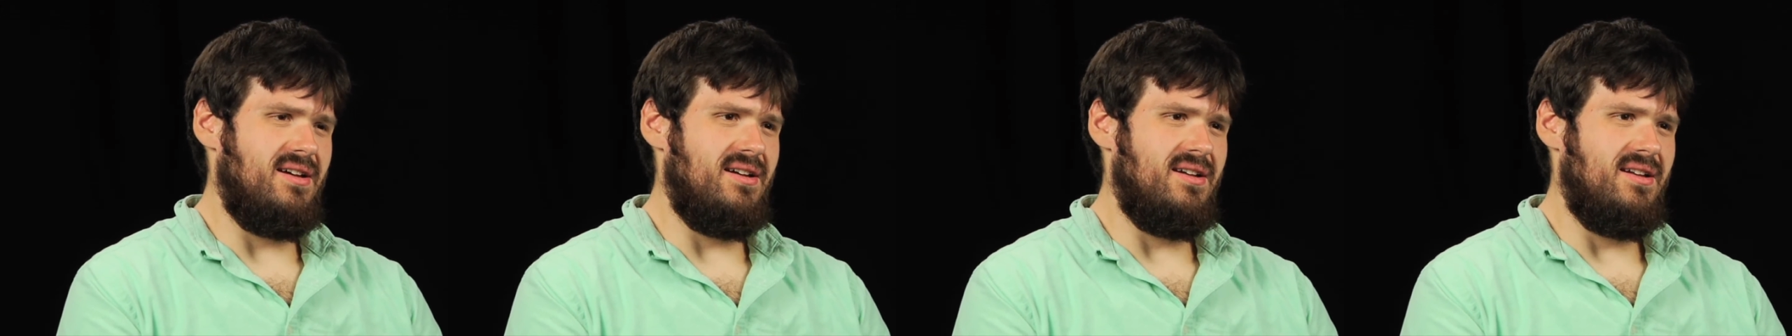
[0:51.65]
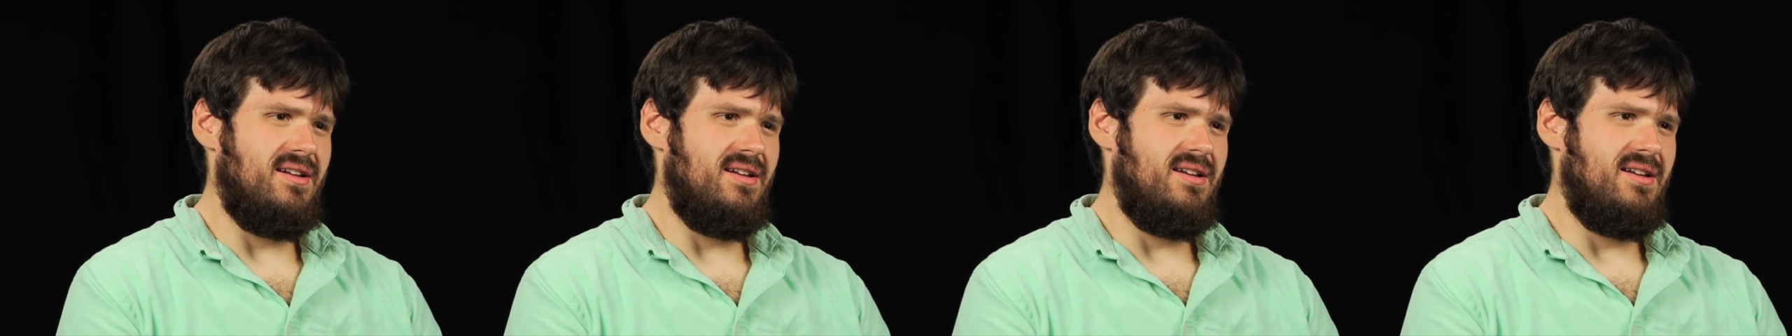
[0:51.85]
uh,
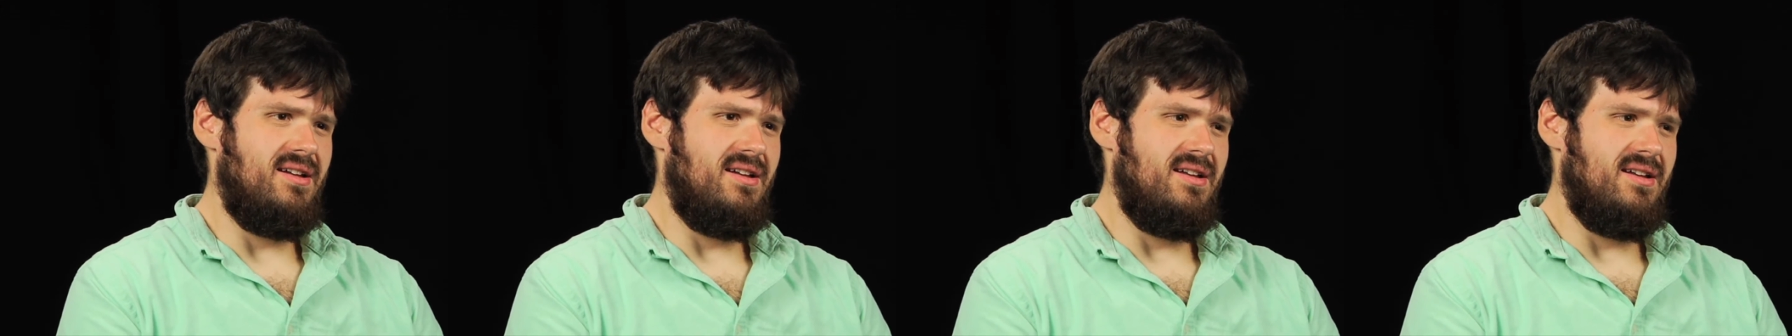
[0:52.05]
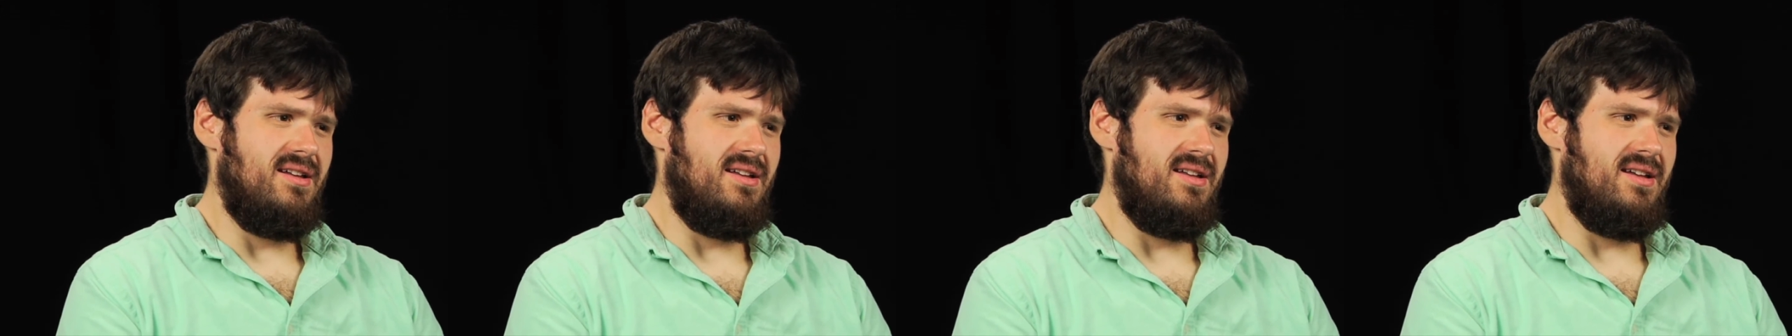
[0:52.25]

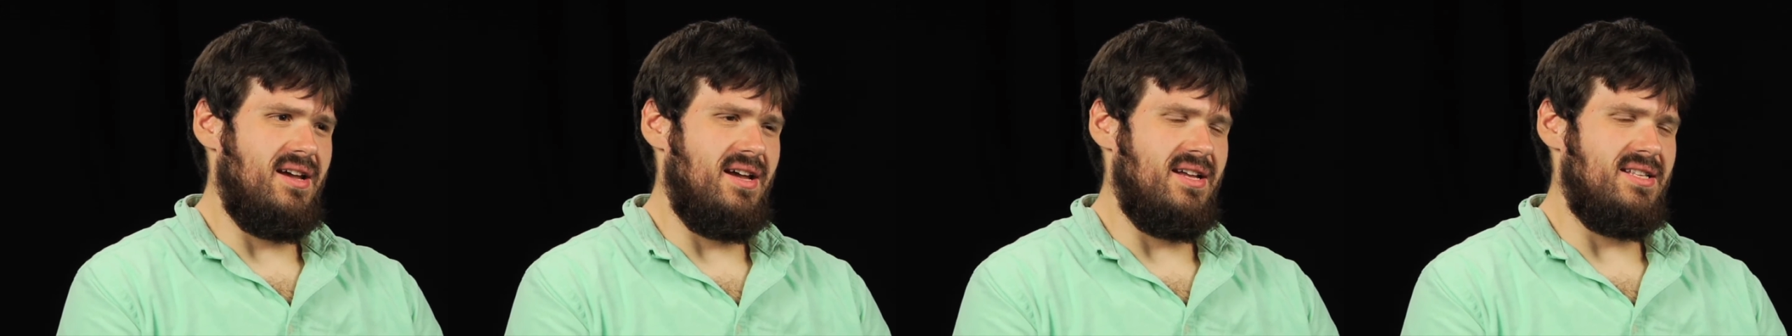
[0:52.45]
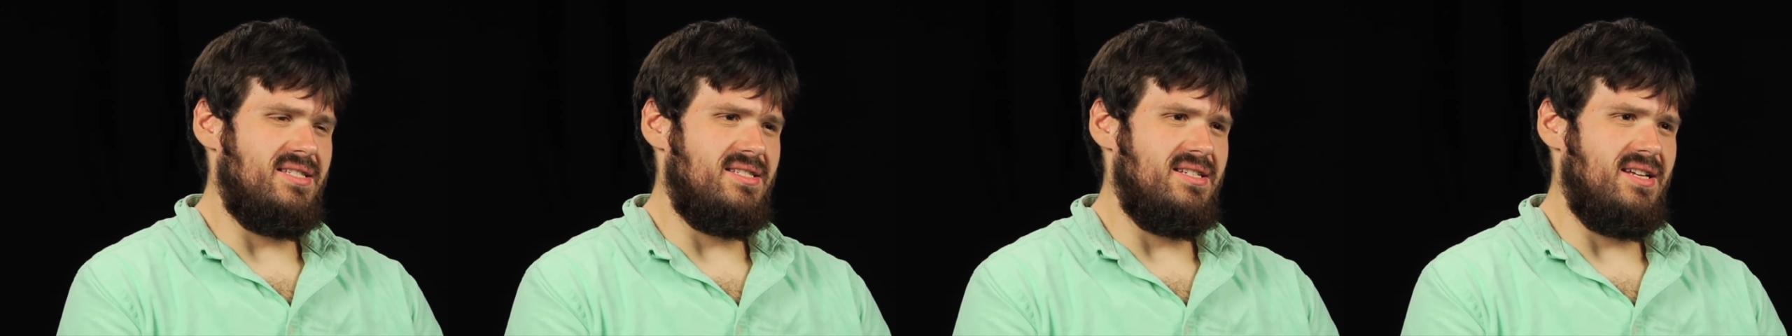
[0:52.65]

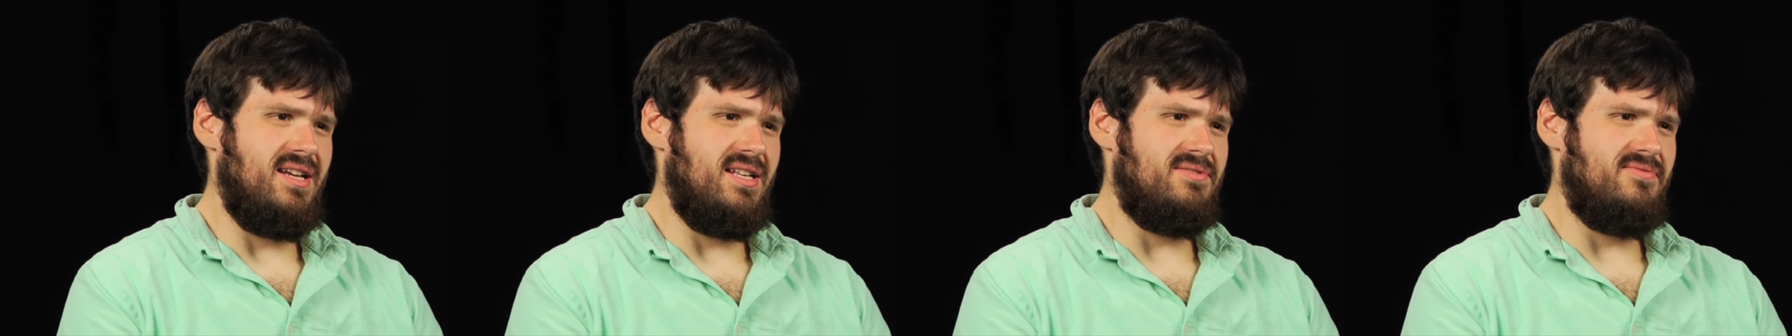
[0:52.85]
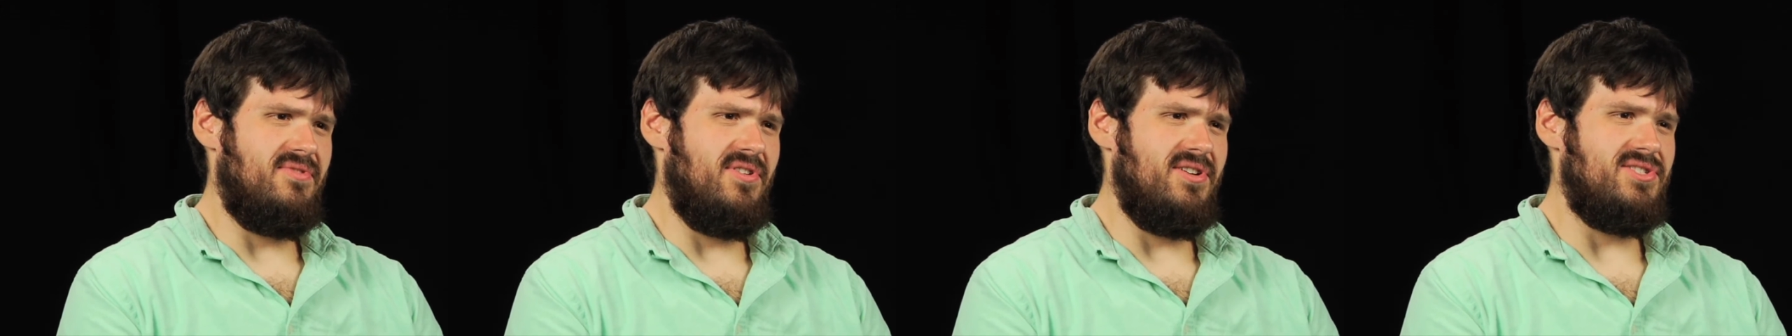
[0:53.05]
it's
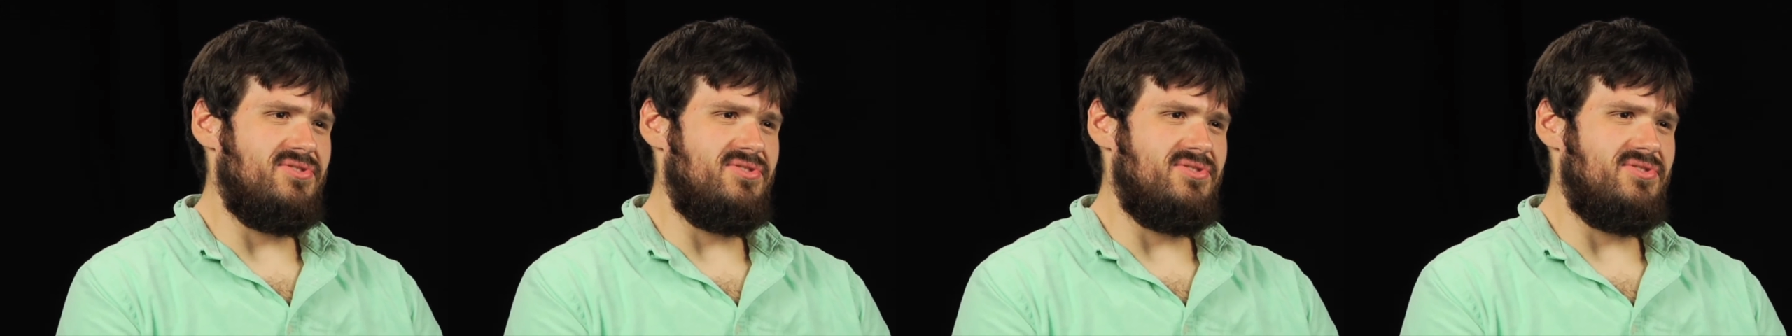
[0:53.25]
it's very